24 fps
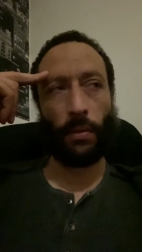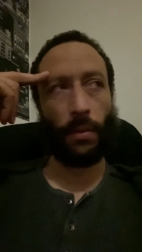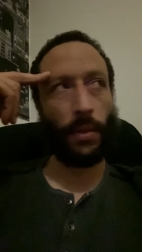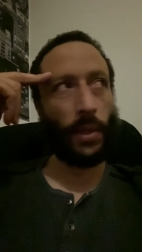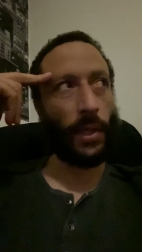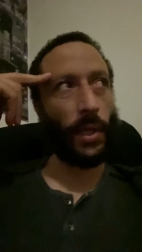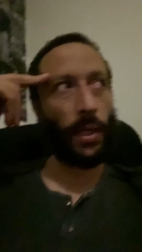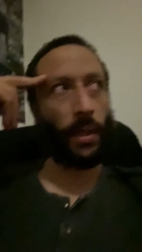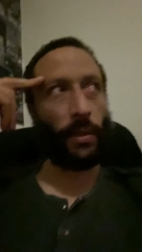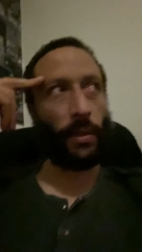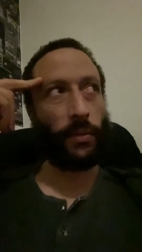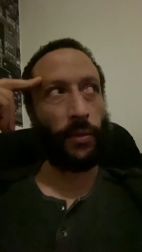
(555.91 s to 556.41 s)
I
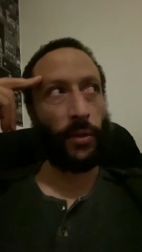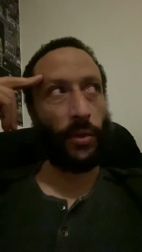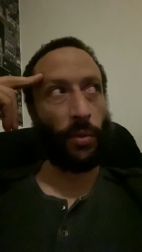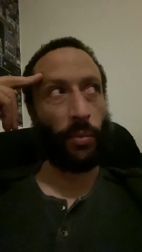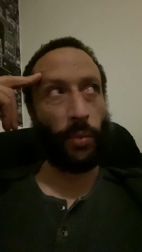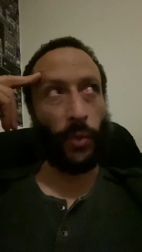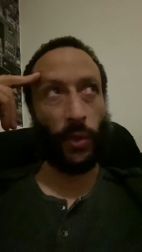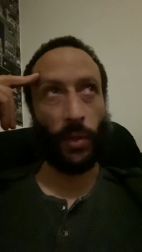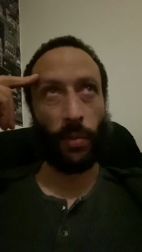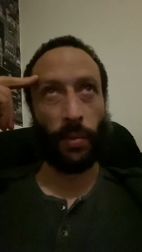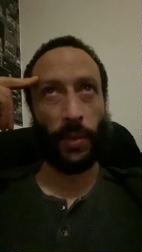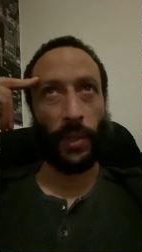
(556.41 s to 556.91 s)
can't even do
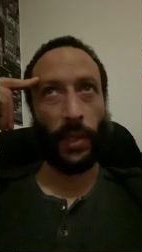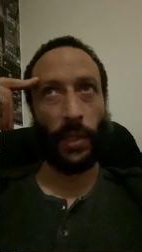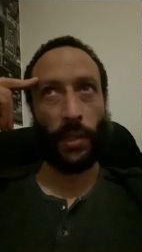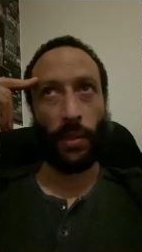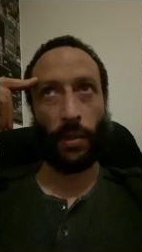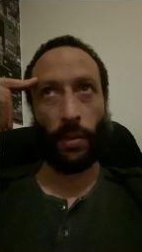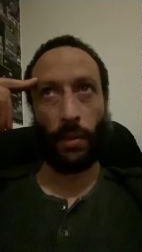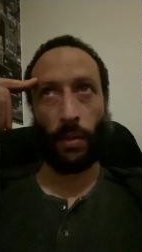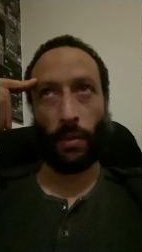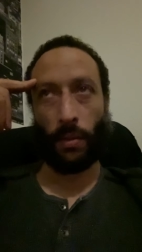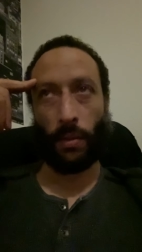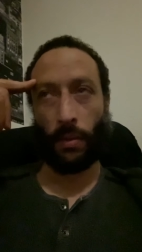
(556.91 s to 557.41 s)

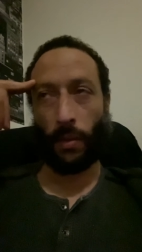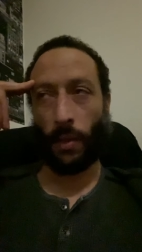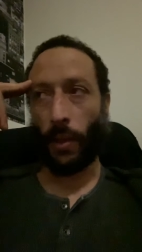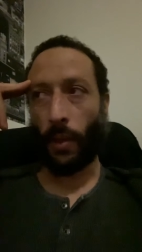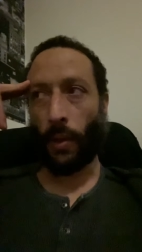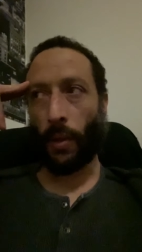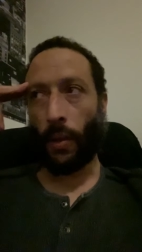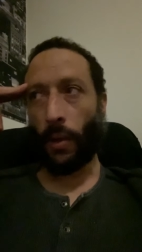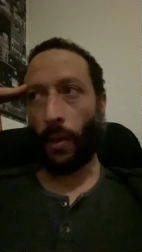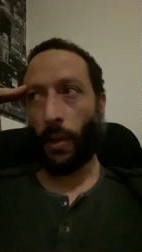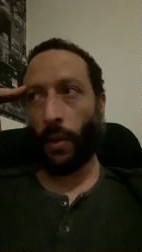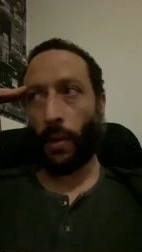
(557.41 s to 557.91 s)
multiplication.
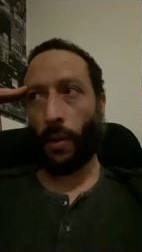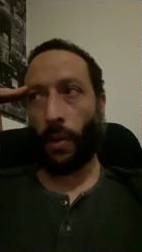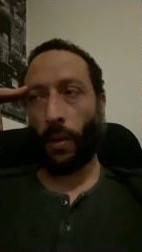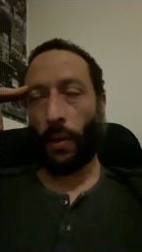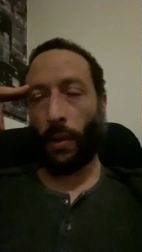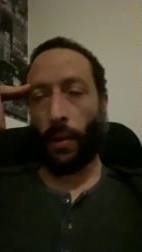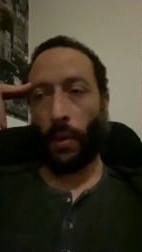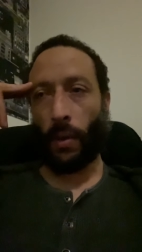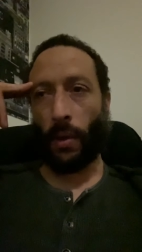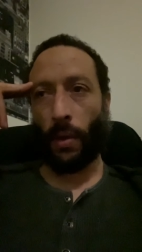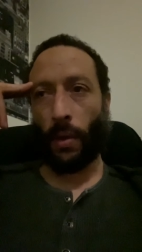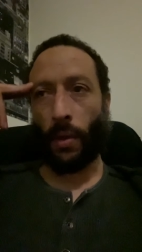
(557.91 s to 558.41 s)

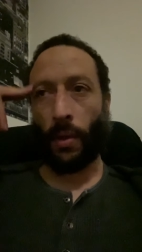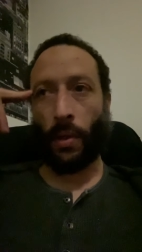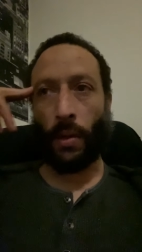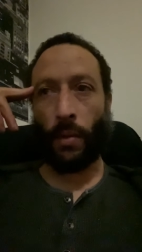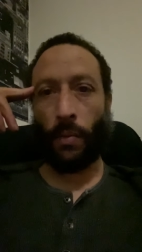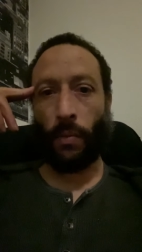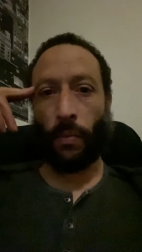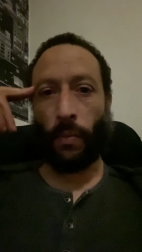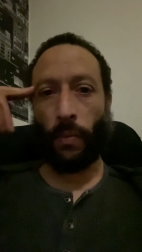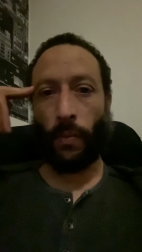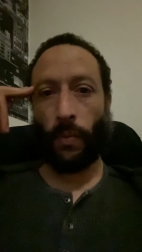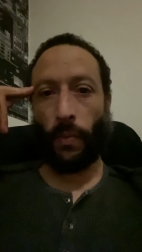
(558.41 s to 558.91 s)

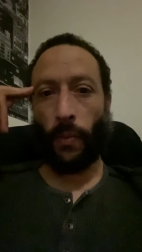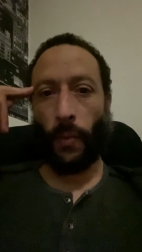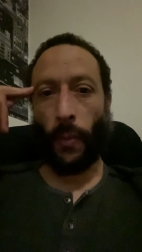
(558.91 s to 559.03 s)
Um,